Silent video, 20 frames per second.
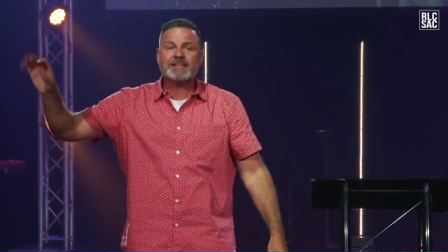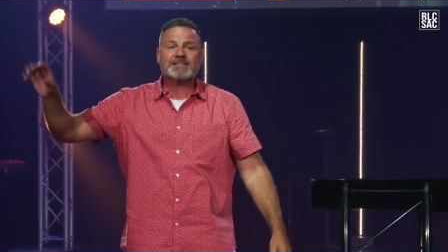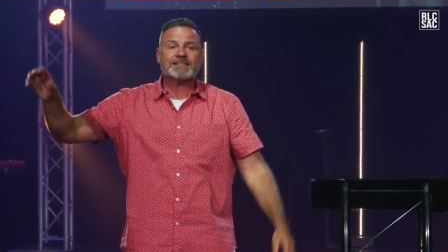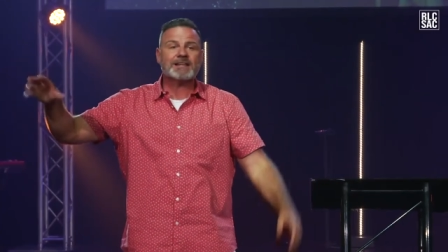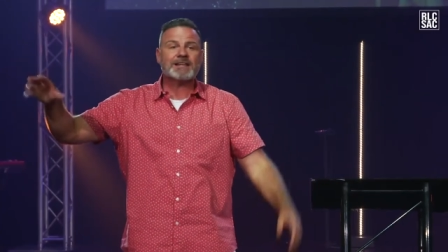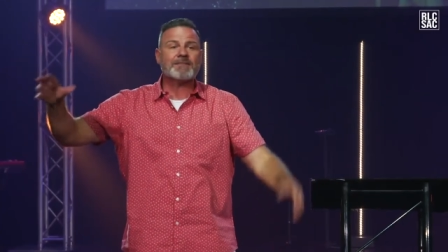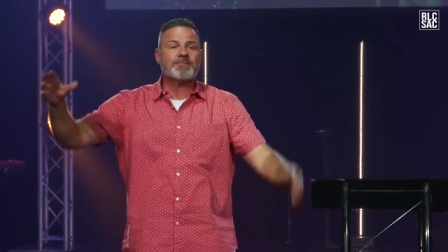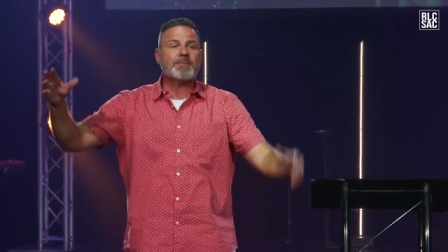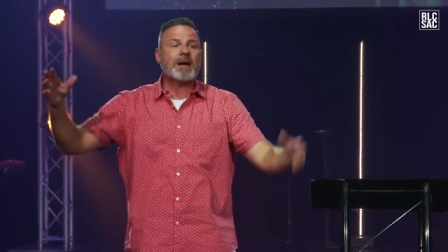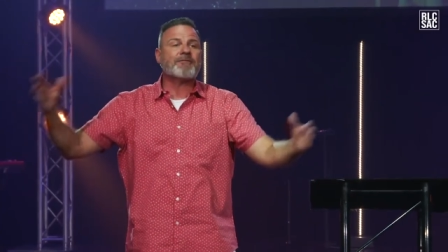
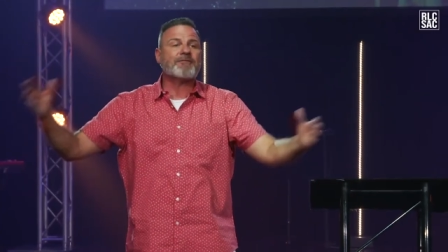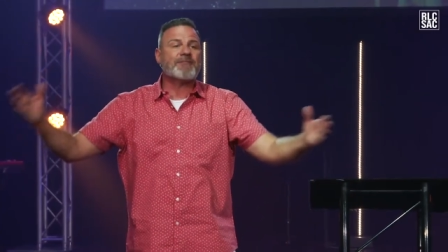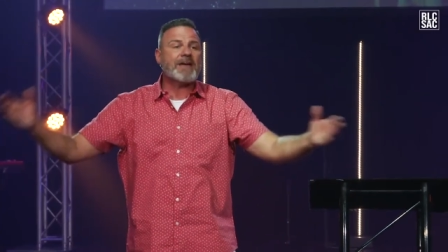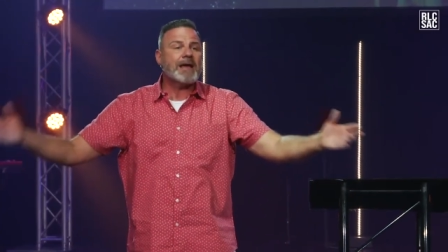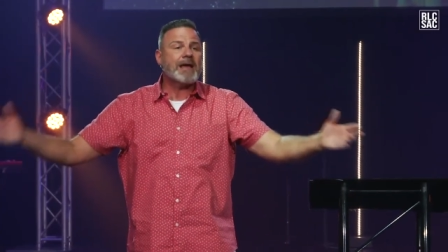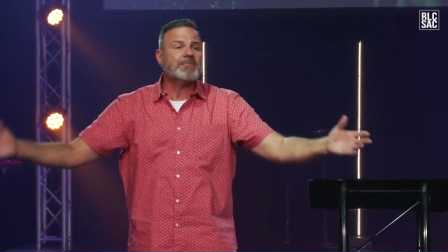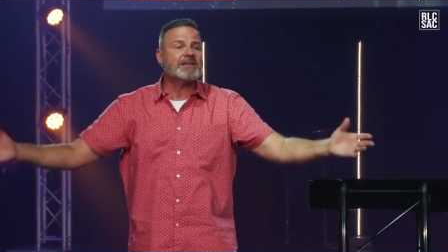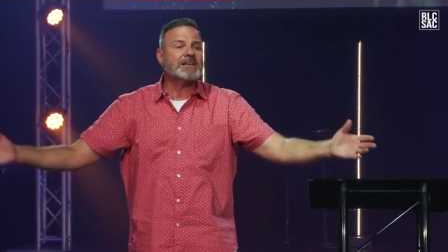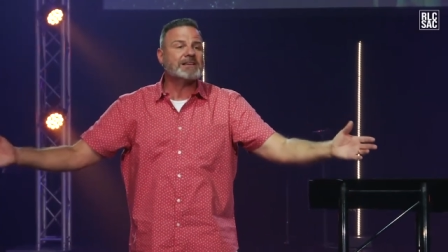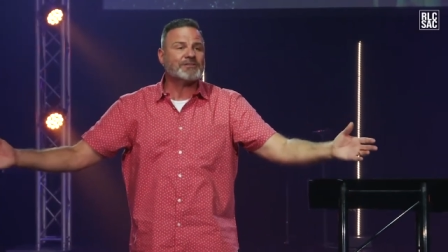Listen, if my
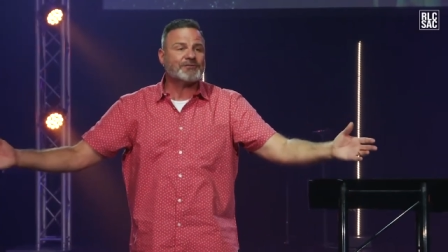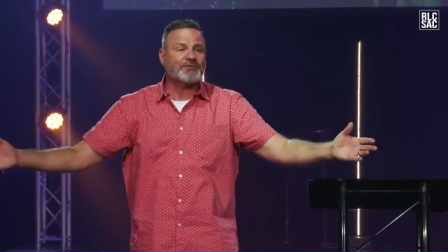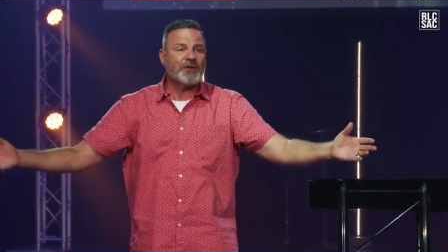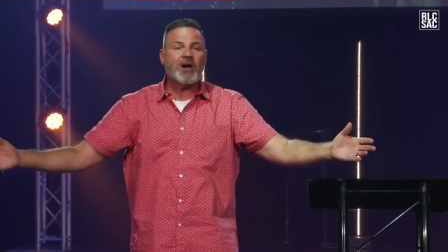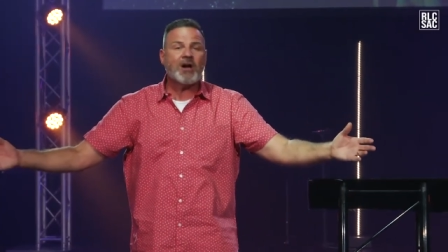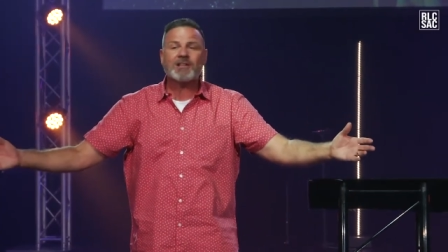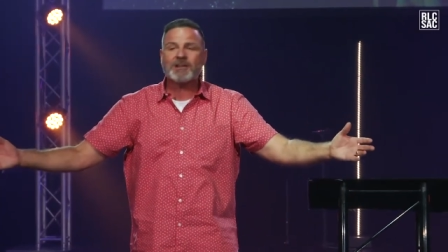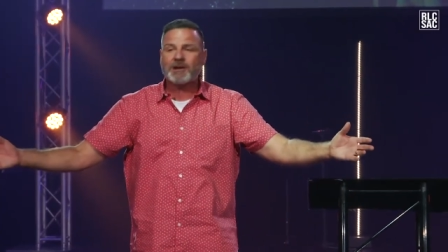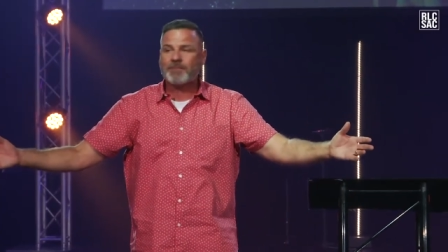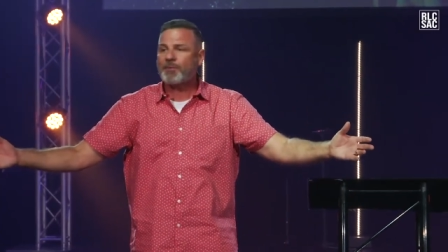family is
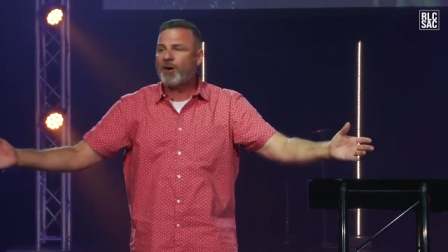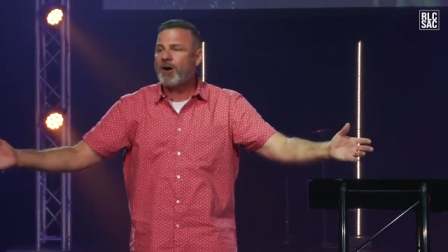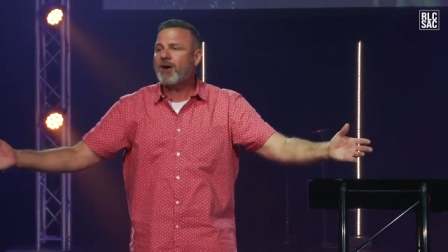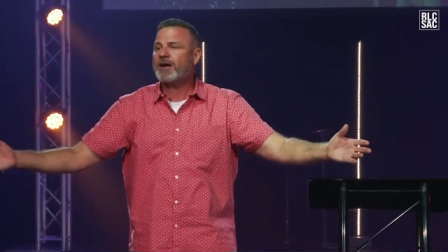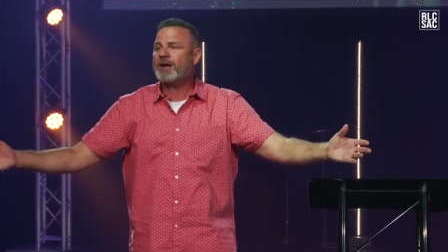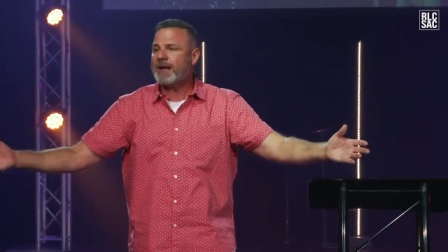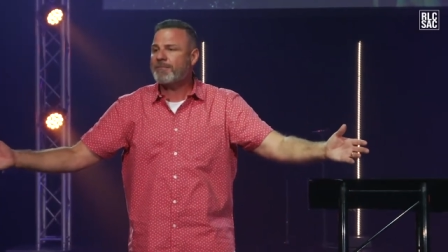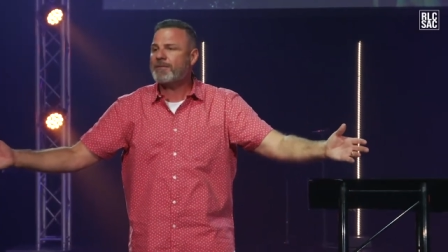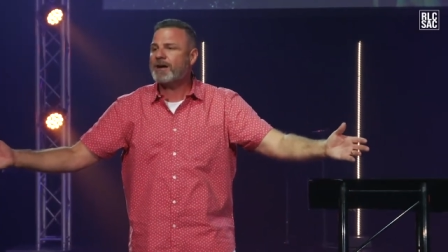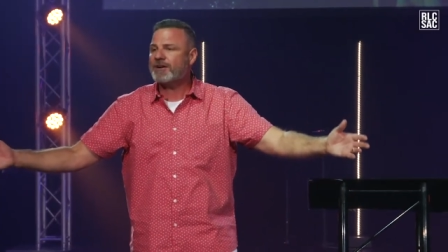falling
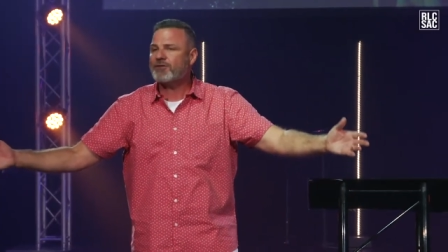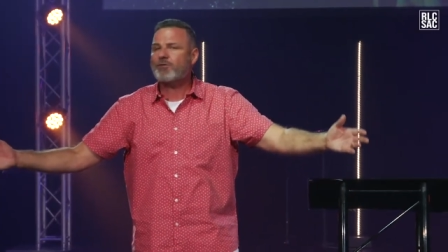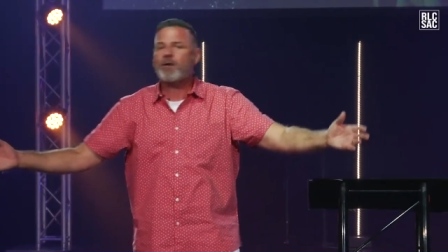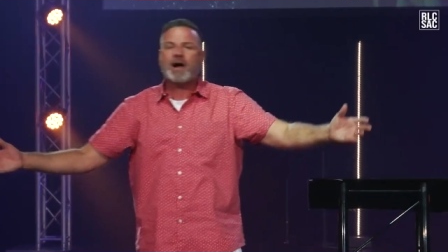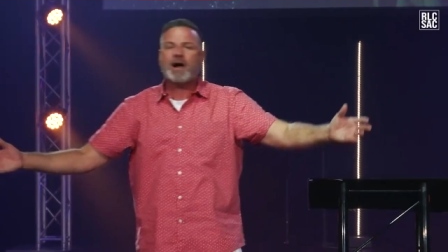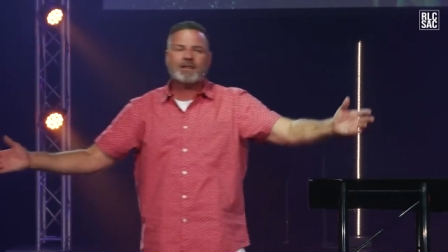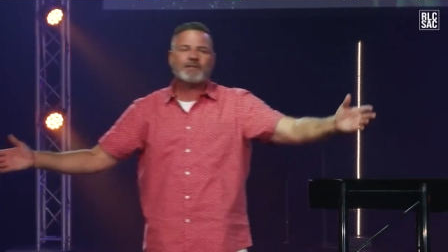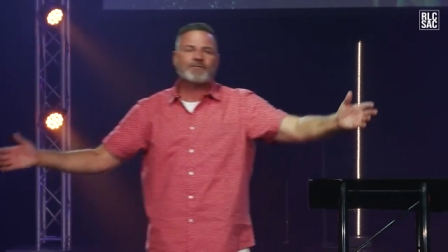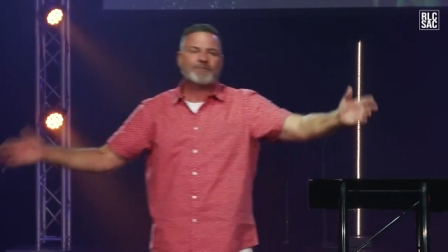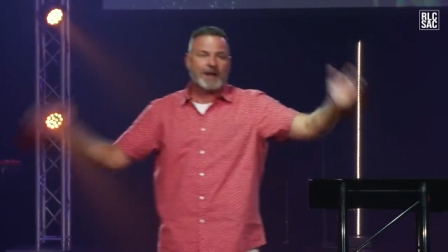apart, I'm
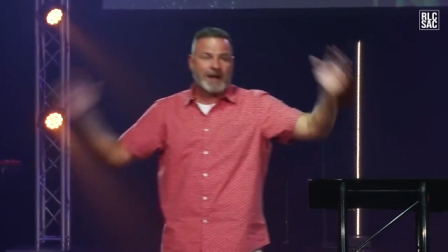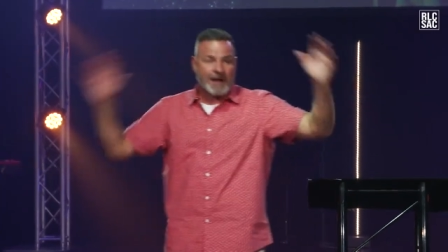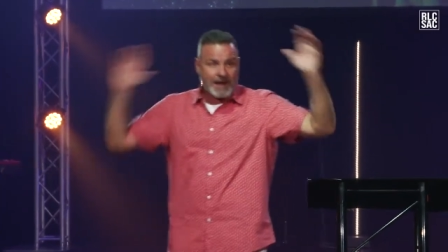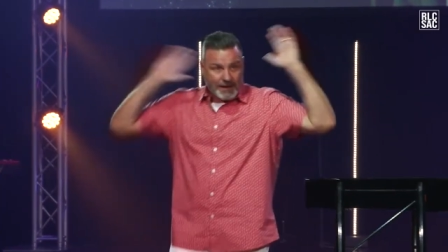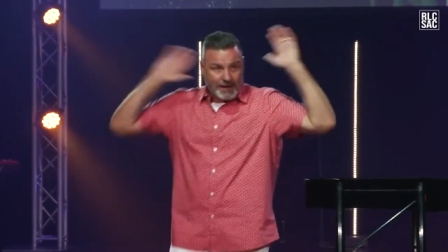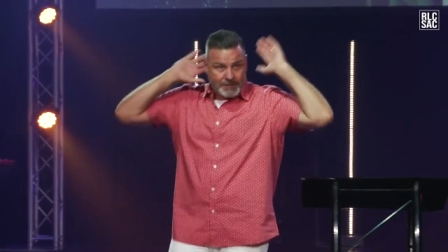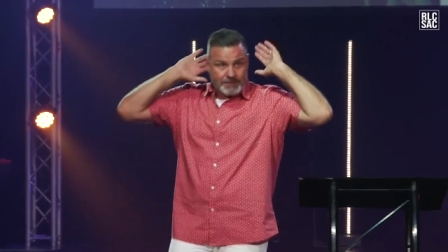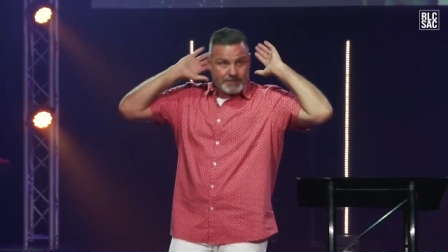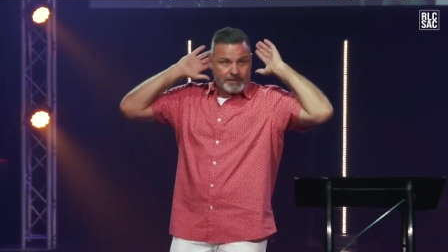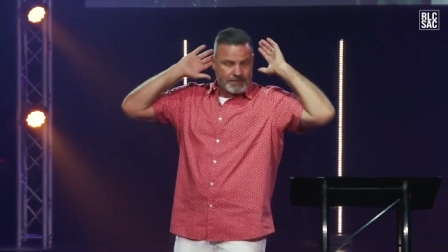
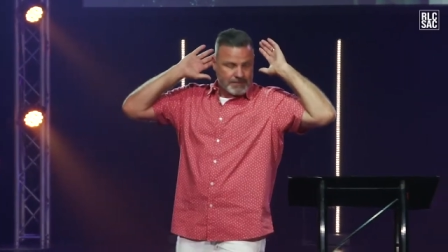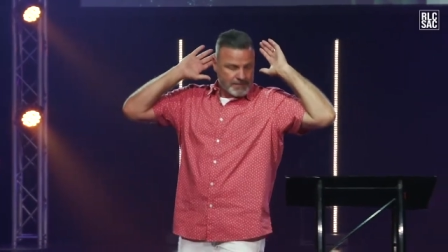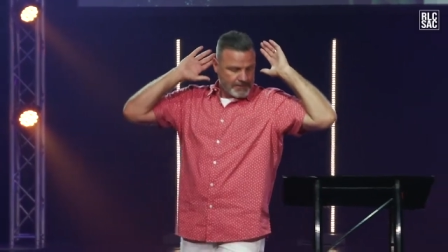unqualified.